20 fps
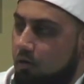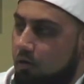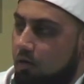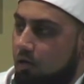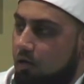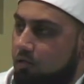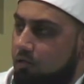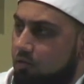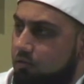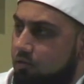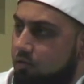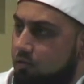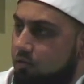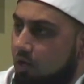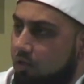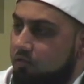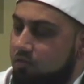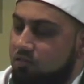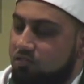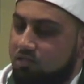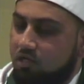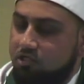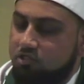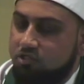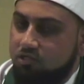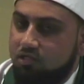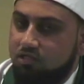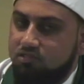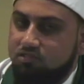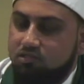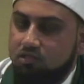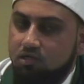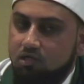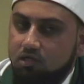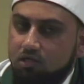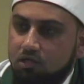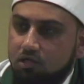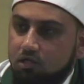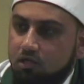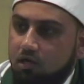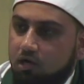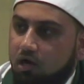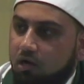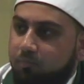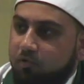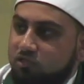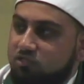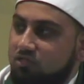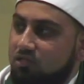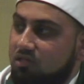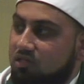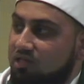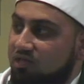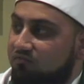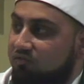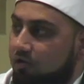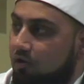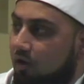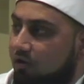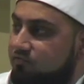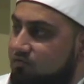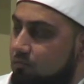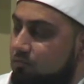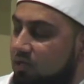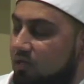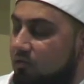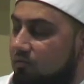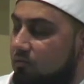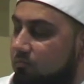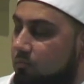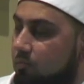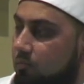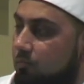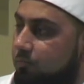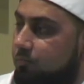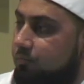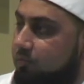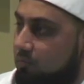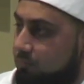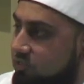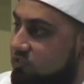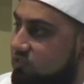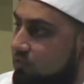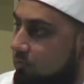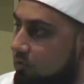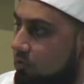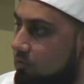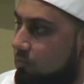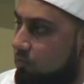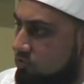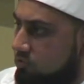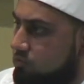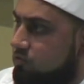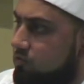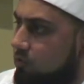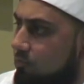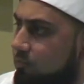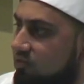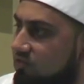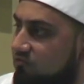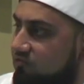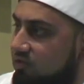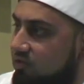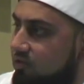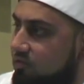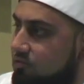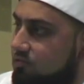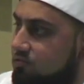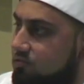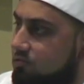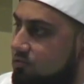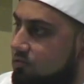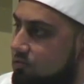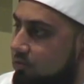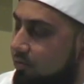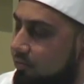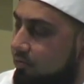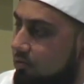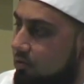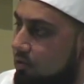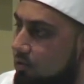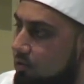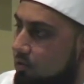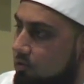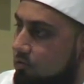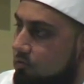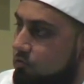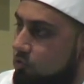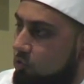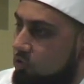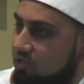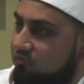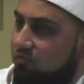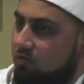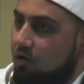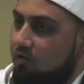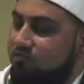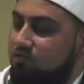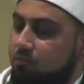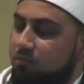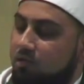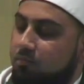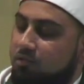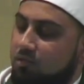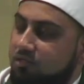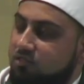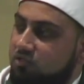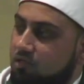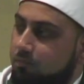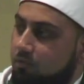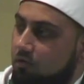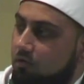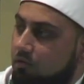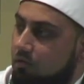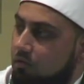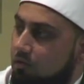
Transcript: And the other discussion is a person leaving off something permissible, which was talking about the vegans, right? So you're leaving off something permissible